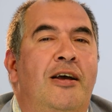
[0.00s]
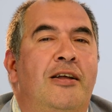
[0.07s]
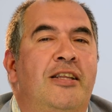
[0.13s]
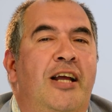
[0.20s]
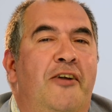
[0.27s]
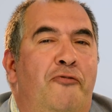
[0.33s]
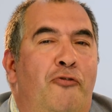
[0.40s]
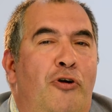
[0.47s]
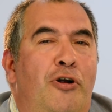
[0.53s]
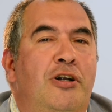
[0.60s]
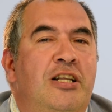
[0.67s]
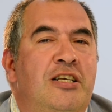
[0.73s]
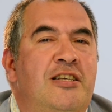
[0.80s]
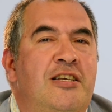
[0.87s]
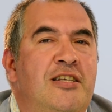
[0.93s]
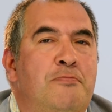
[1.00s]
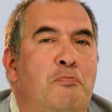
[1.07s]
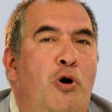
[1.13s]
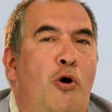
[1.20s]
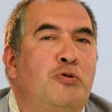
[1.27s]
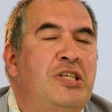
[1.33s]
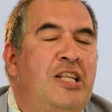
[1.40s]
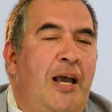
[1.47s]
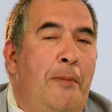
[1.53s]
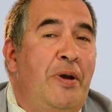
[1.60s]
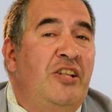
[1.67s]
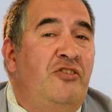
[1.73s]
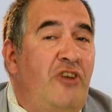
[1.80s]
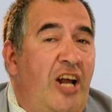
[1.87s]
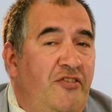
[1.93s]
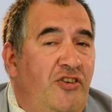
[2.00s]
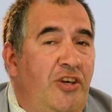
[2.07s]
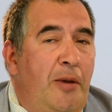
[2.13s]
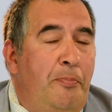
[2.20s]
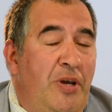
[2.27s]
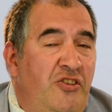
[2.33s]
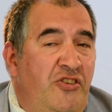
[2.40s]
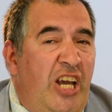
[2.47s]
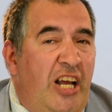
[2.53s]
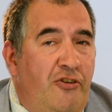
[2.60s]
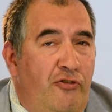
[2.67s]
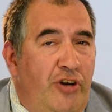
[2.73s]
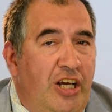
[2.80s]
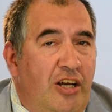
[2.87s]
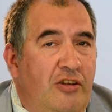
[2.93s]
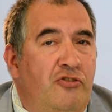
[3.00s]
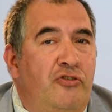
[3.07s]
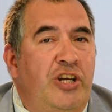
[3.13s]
therefore this is mostly a pediatric